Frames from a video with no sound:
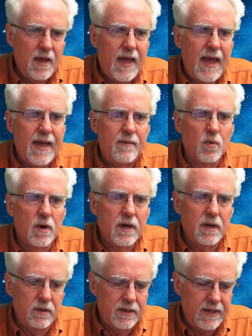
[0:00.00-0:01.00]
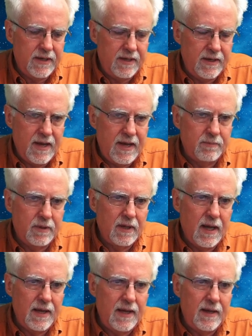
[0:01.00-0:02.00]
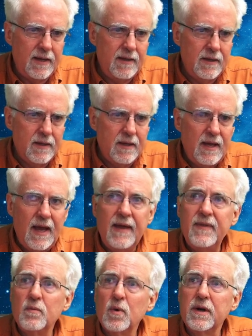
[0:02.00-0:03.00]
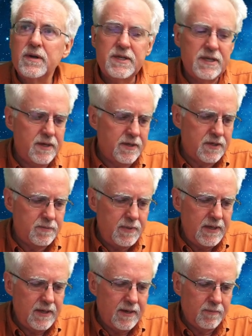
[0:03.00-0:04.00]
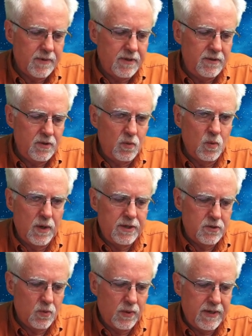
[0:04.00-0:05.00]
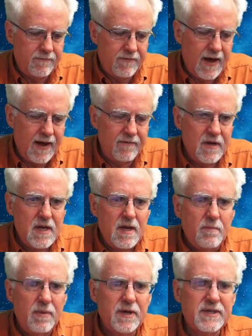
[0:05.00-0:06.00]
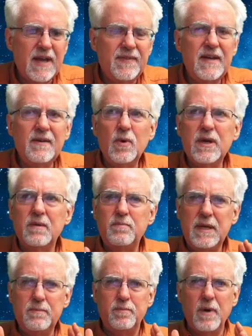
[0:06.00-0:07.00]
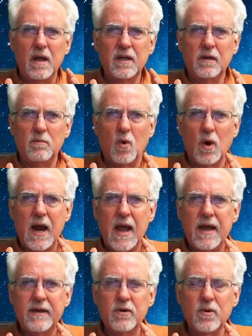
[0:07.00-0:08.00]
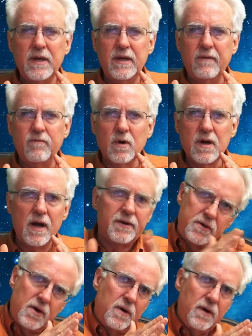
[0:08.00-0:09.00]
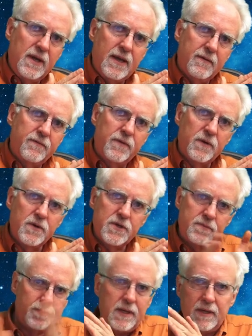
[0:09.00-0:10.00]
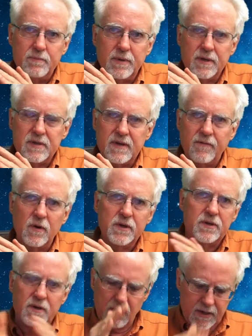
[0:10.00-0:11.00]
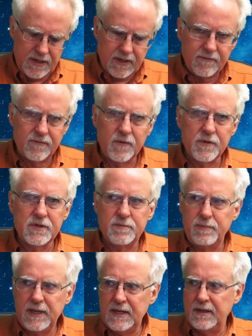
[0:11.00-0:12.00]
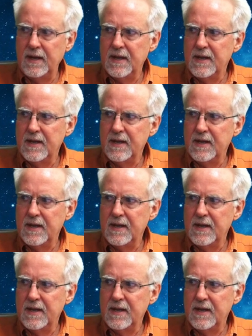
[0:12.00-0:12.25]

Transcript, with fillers: and we're going to look at enable A, and then we're going to set a speed, and I'm going to do one twenty-five, because I think we could be a little more accurate if we're not turning at full speed, because if we're turning at full speed,